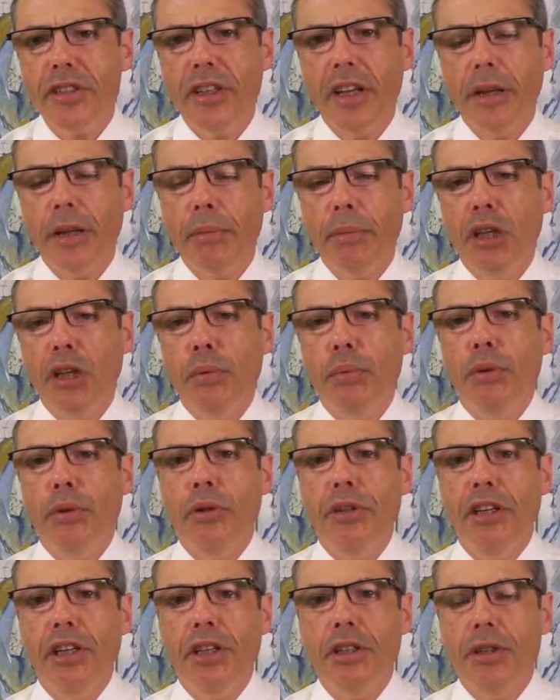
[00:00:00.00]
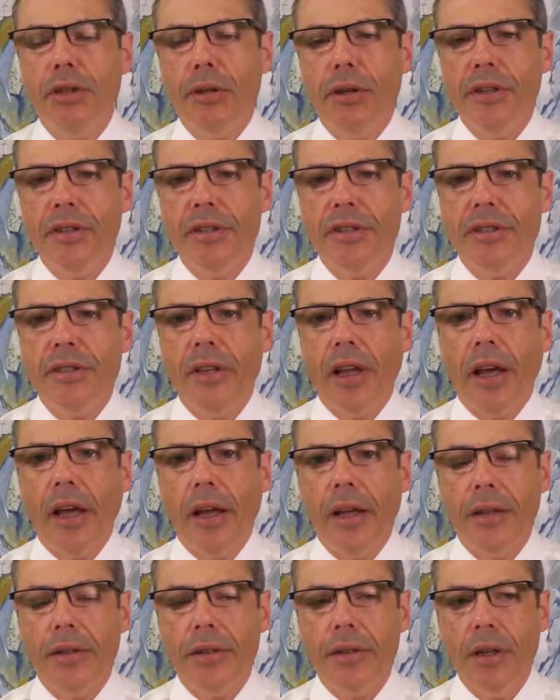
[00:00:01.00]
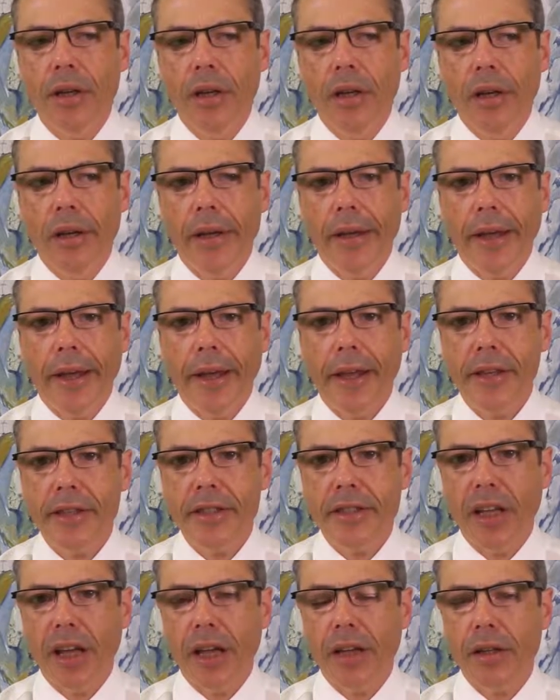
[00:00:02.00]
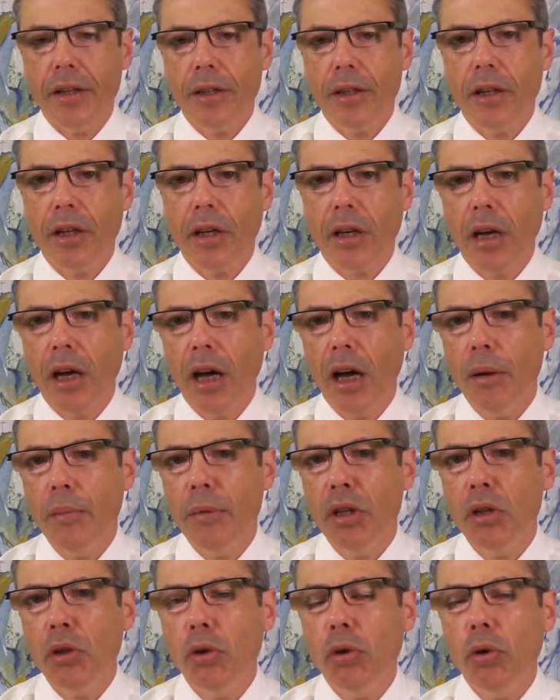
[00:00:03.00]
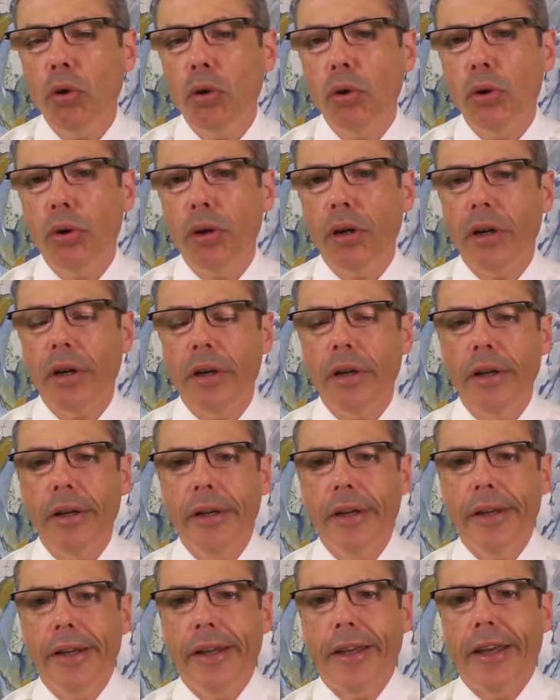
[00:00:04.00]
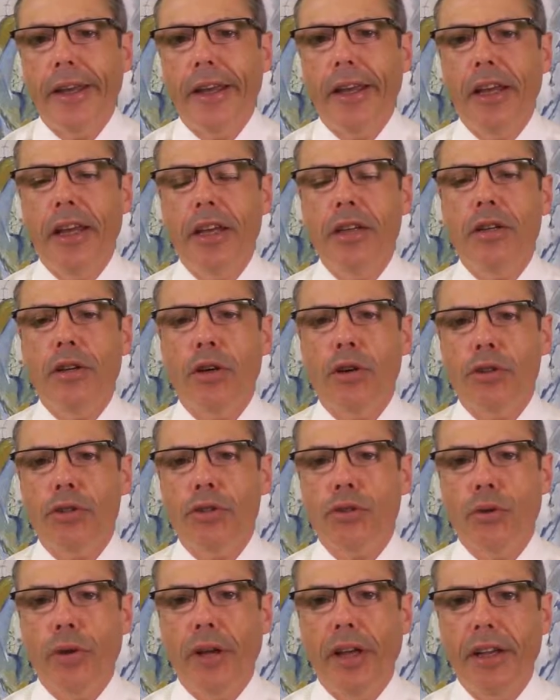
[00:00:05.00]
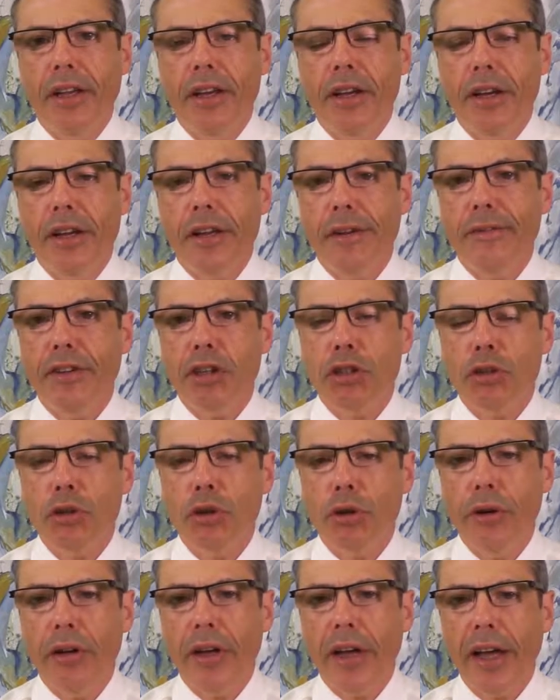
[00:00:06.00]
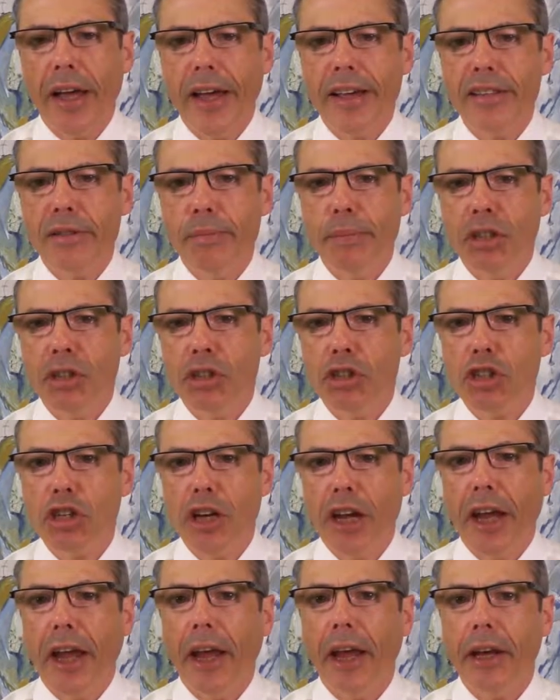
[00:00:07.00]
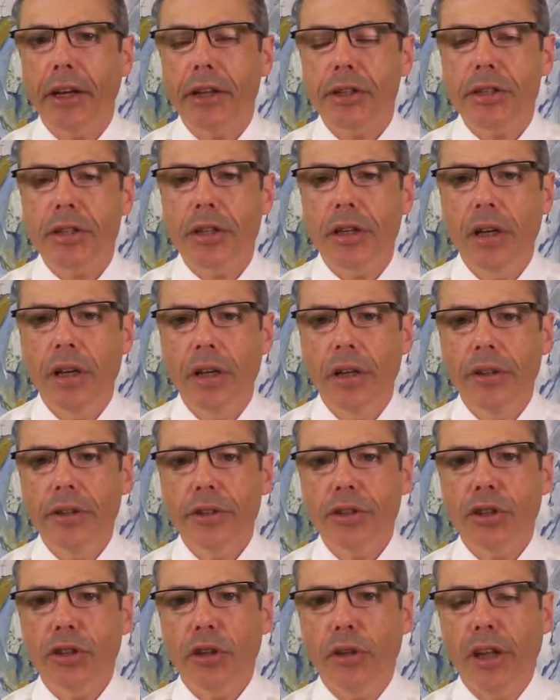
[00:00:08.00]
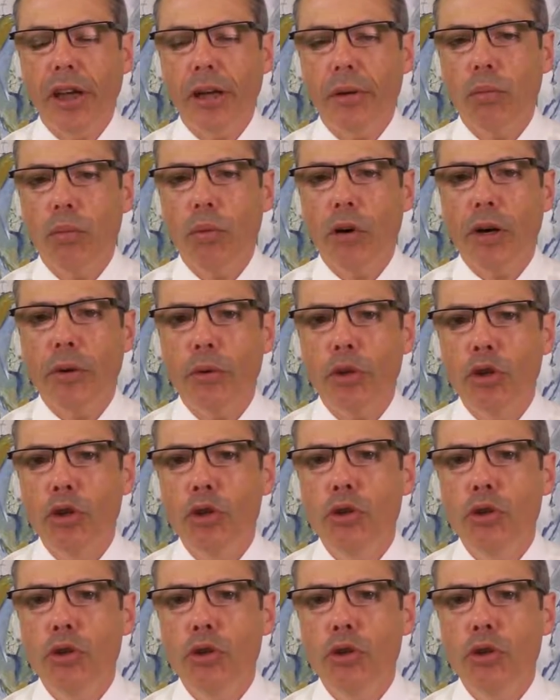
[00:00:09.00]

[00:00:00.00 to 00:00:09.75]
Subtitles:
thing people need to understand is that the common law in Australia and in Victoria has been changed so that what you